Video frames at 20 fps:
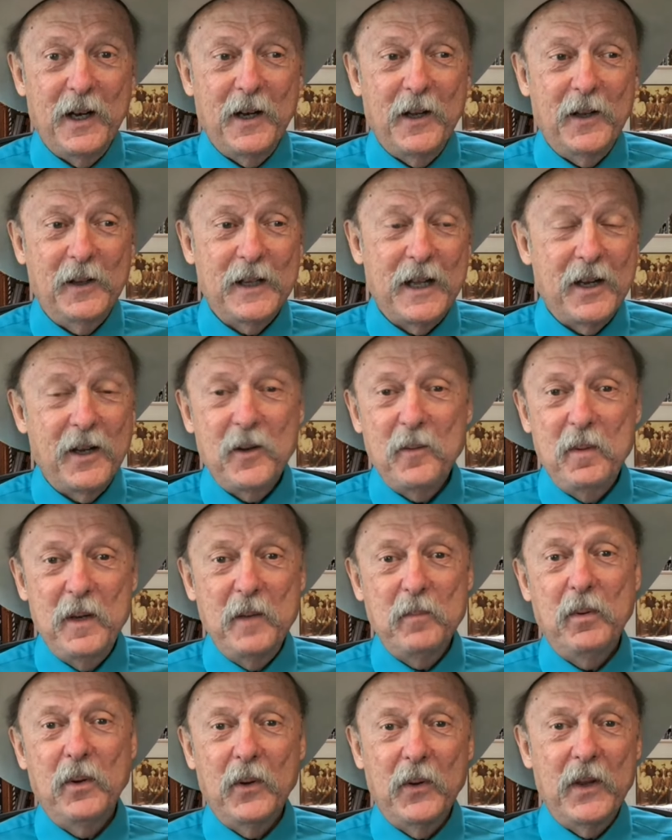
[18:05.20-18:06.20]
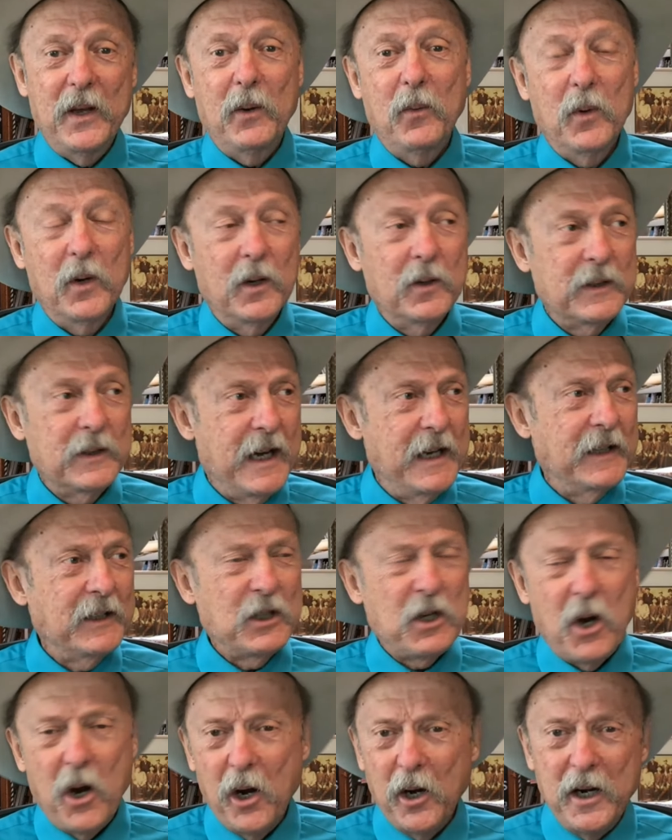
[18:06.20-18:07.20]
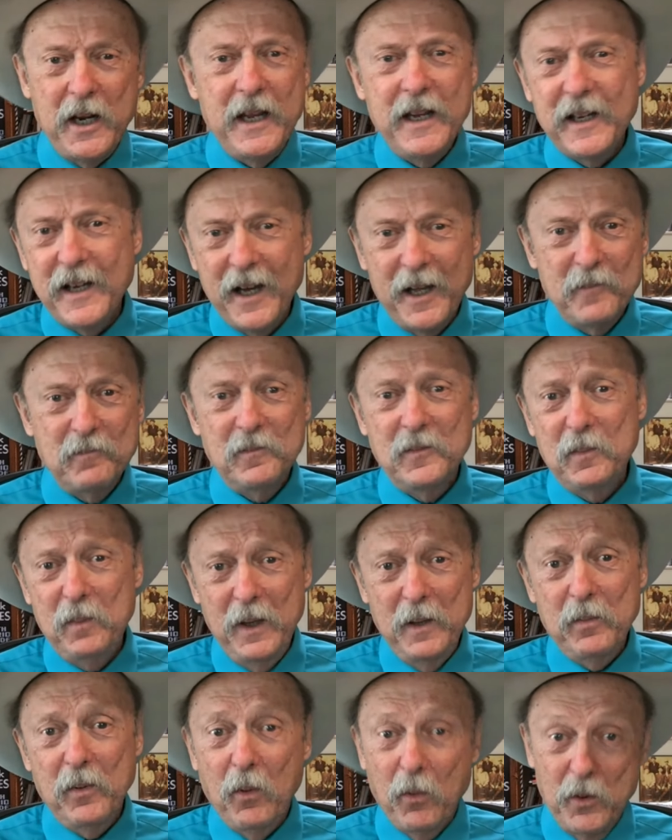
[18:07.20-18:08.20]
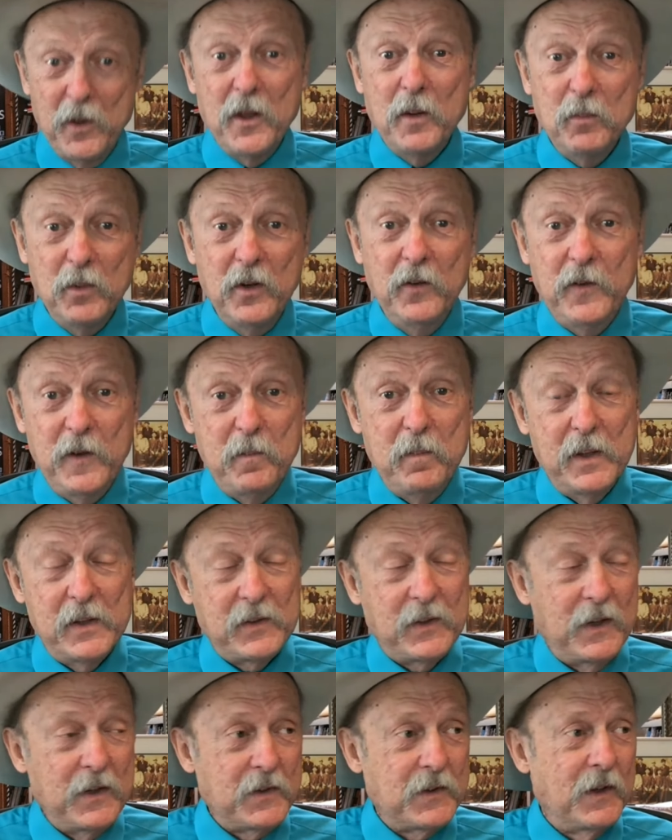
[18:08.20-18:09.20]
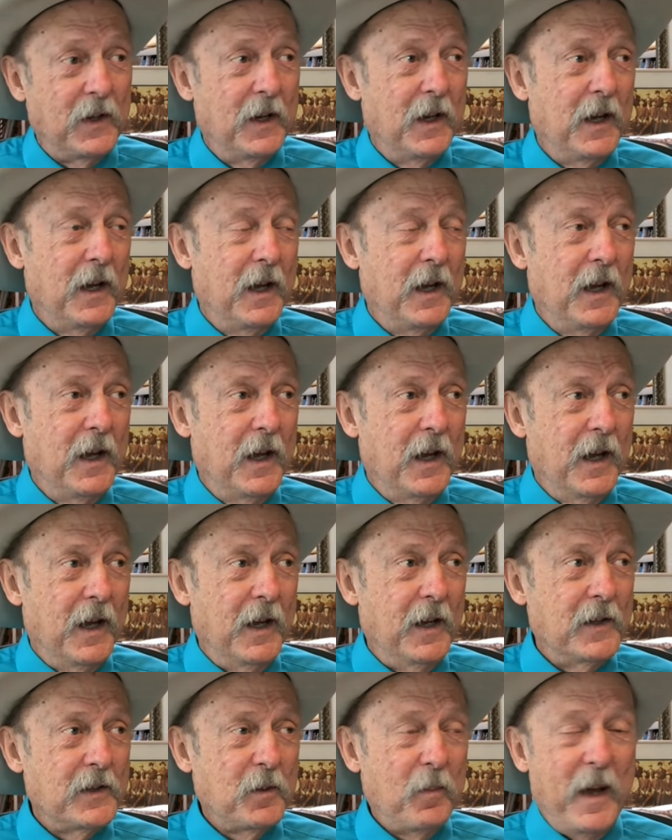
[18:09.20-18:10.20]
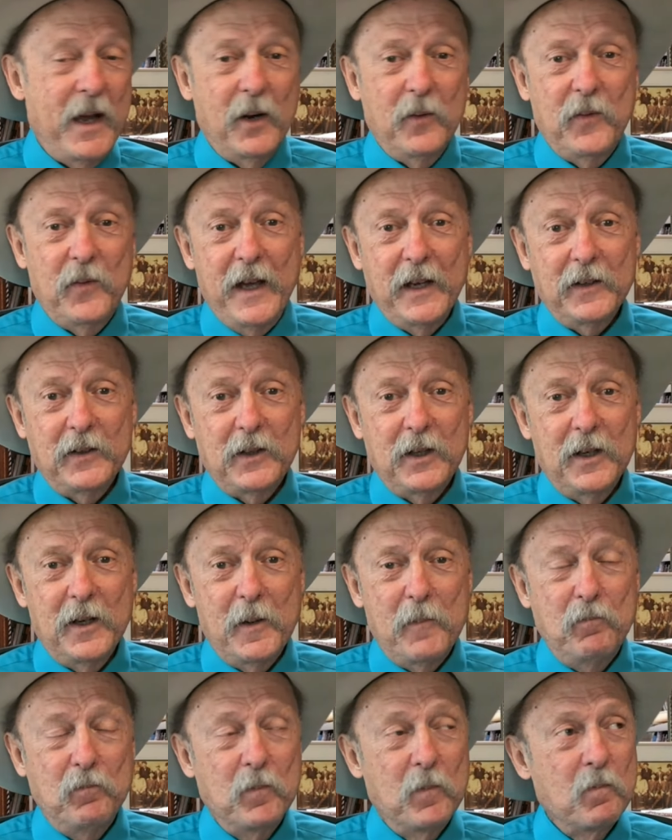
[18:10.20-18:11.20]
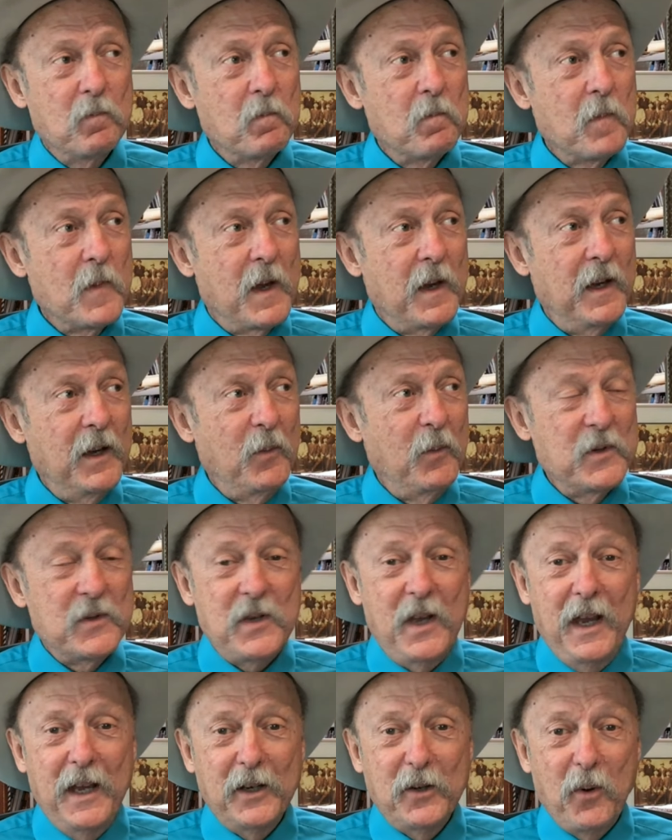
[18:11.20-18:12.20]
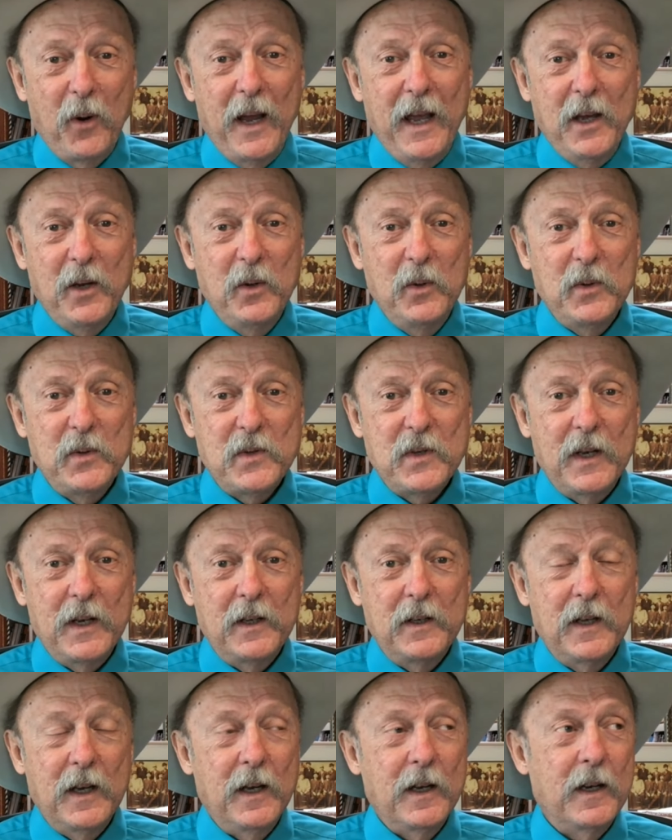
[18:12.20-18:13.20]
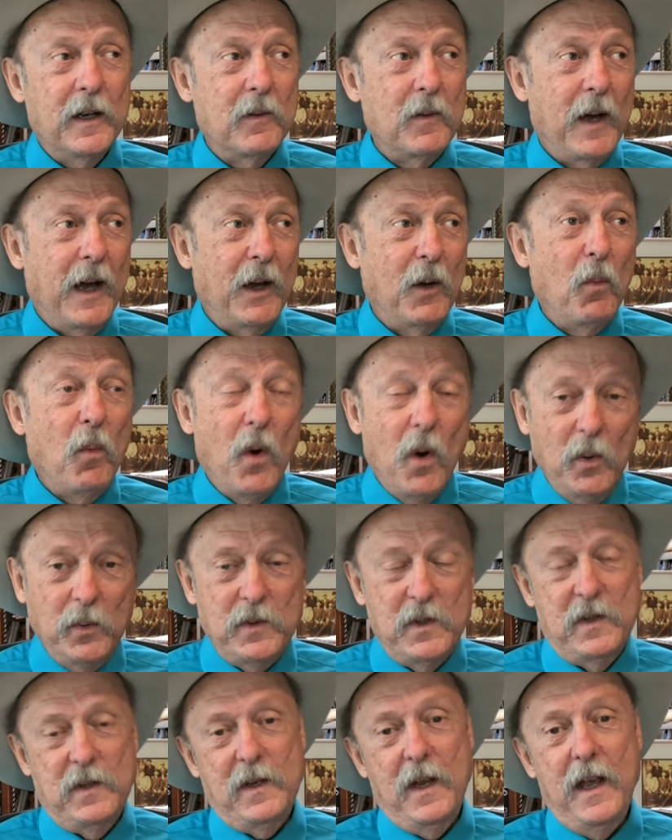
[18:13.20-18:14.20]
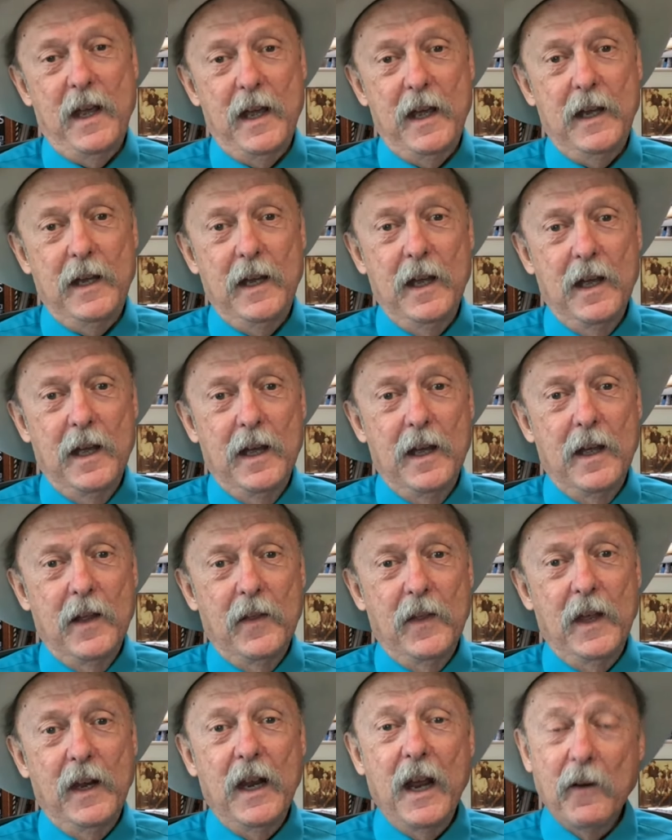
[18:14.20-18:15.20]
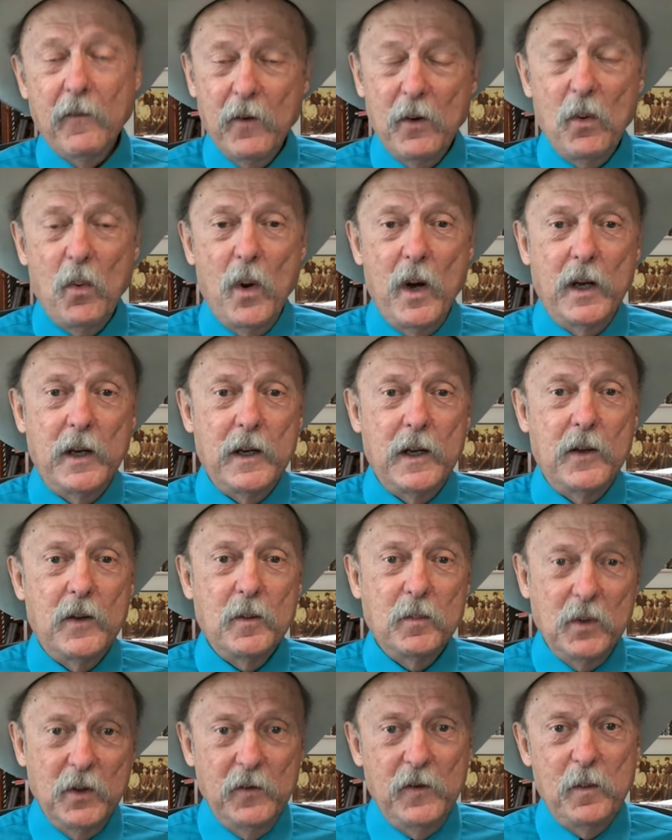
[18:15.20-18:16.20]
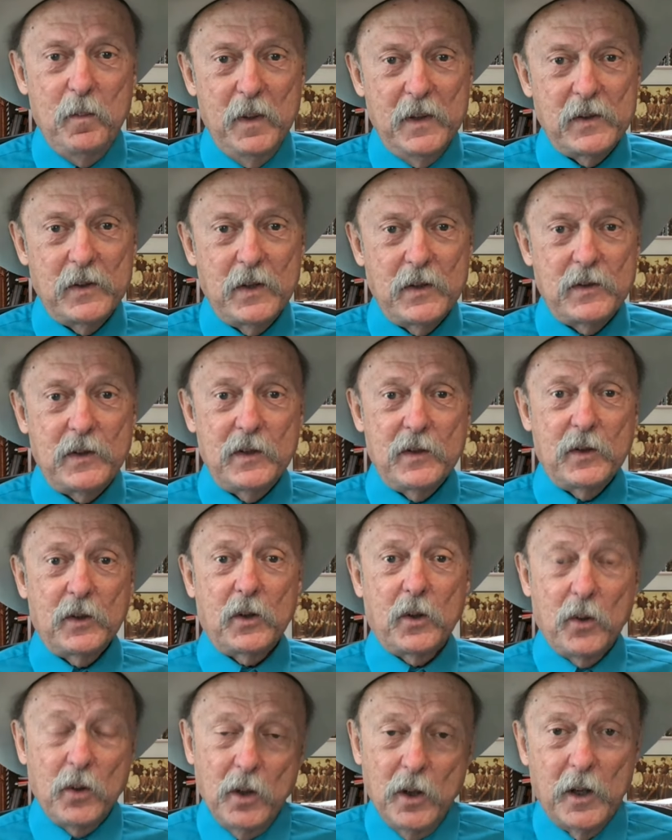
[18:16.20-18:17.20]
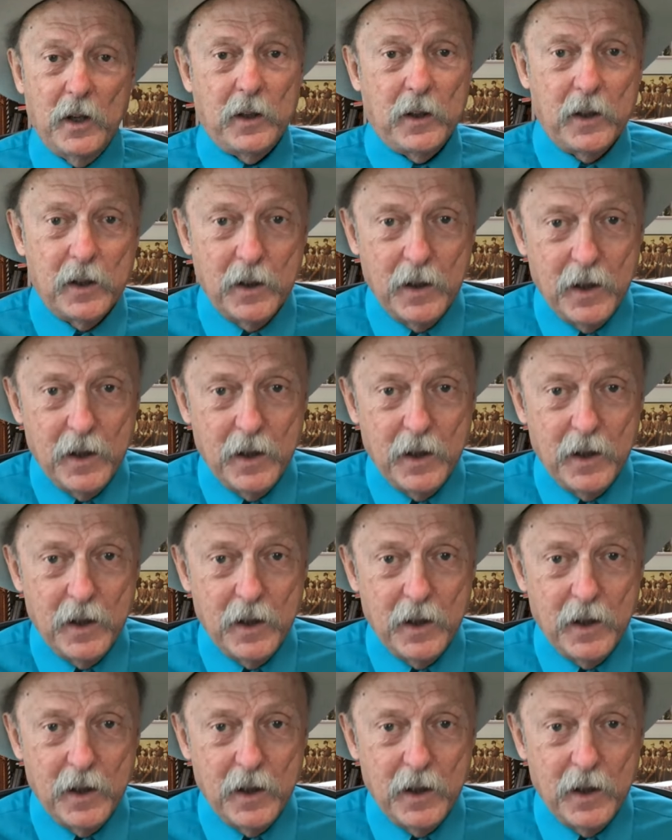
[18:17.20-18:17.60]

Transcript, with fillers: A lot of the people that were kind of carny type people were in the movie business. As a matter of fact, it was Zane Grey who said, "I won't say that everyone in the movie business is a crook,